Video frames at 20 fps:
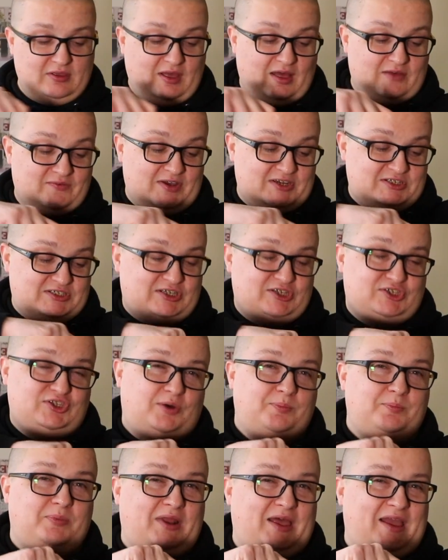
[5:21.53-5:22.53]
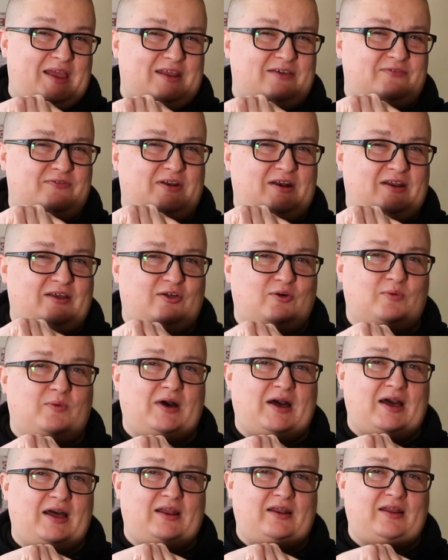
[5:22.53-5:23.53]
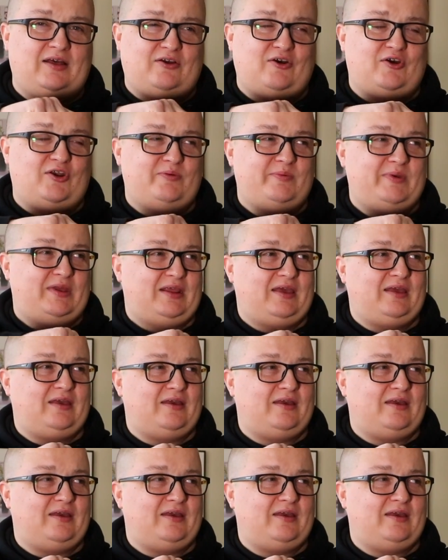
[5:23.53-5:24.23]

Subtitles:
I've actually stopped playing it for a little while. I got a bit